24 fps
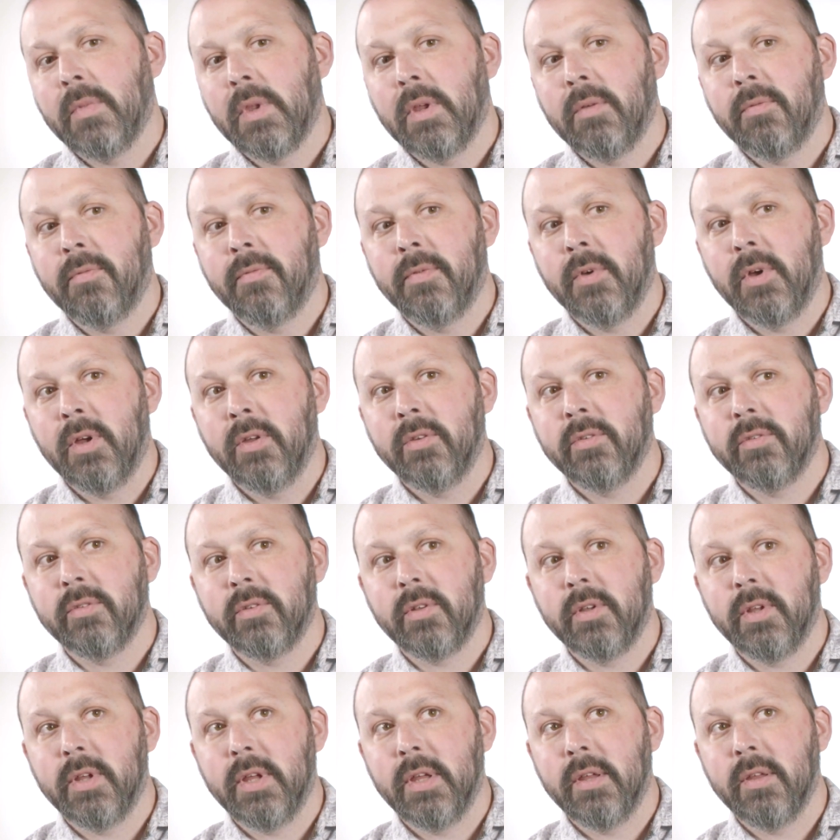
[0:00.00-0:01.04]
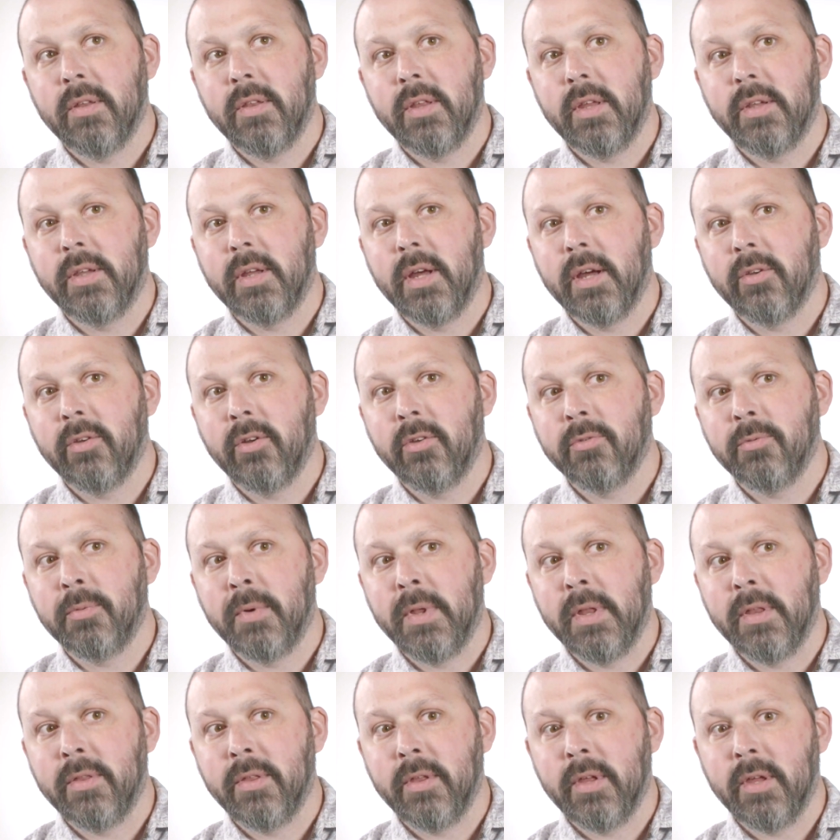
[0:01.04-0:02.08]
Firstly, they diagnosed
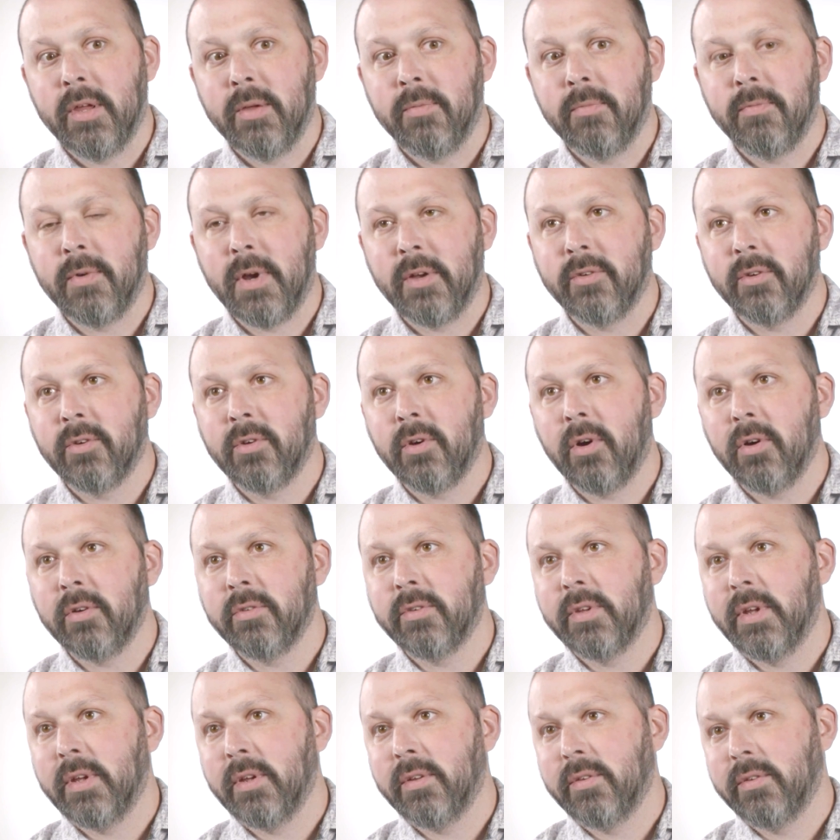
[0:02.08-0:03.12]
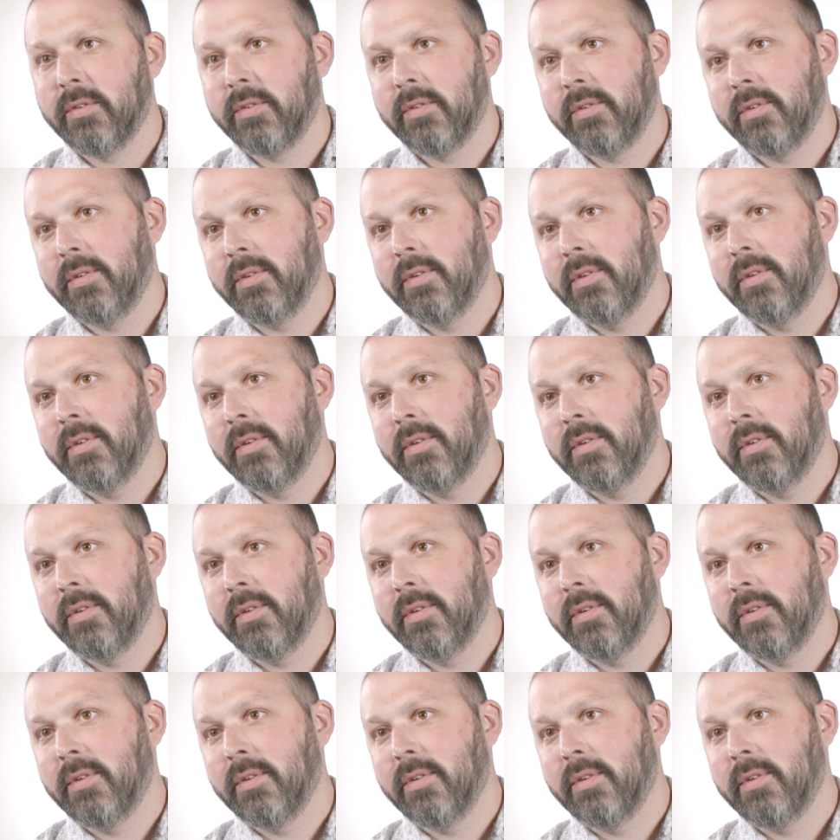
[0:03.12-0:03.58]
me with fractured coccyx.